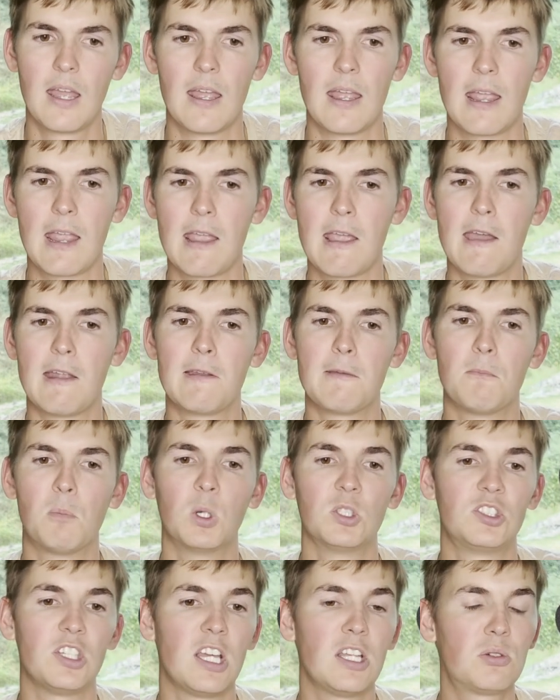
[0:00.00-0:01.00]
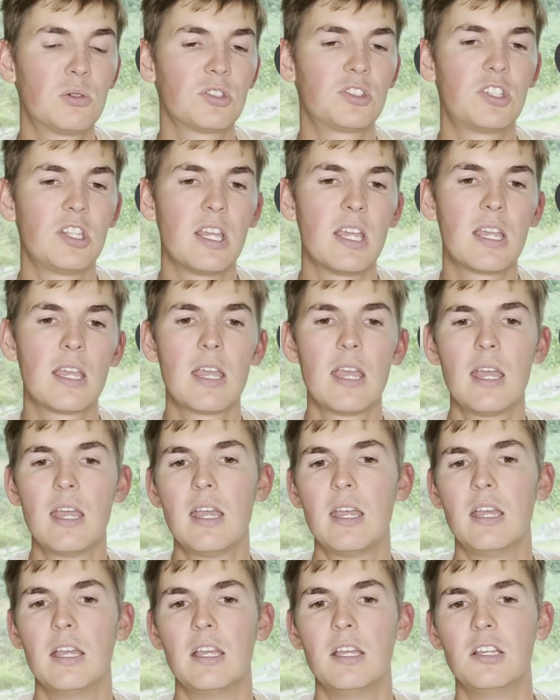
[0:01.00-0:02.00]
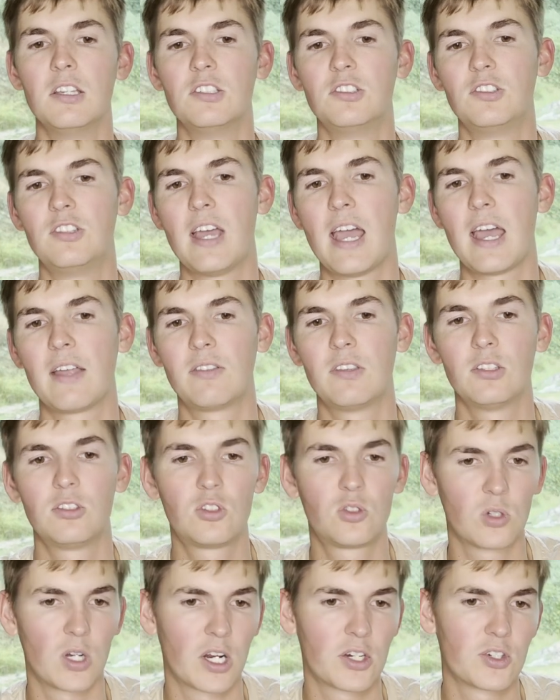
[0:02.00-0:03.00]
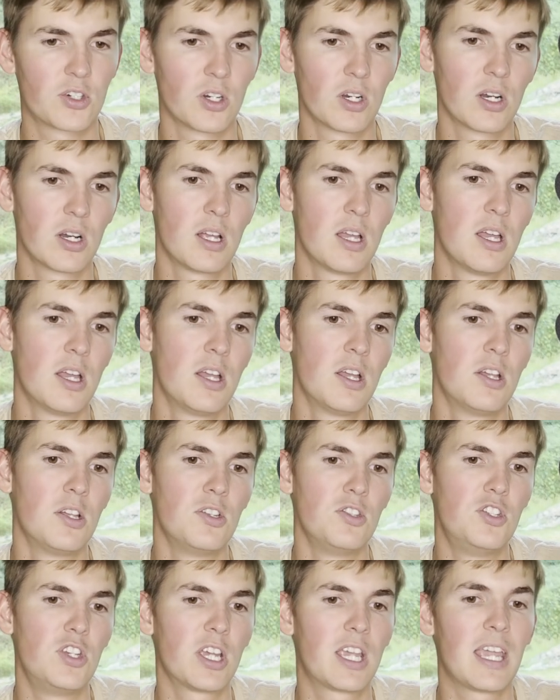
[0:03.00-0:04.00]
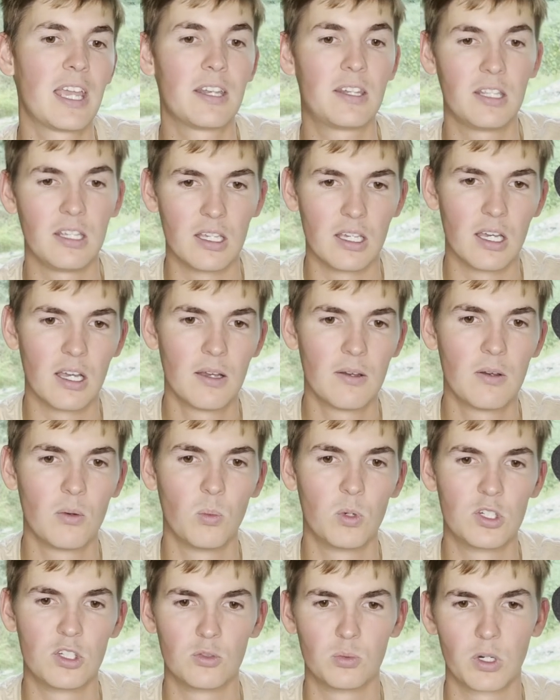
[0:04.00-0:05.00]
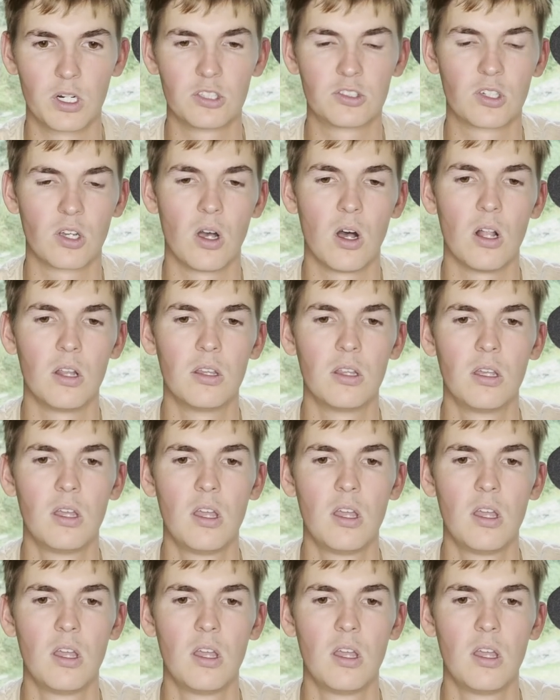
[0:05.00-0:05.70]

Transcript: And what's interesting is that this structure, Gigantea, which is what it's called,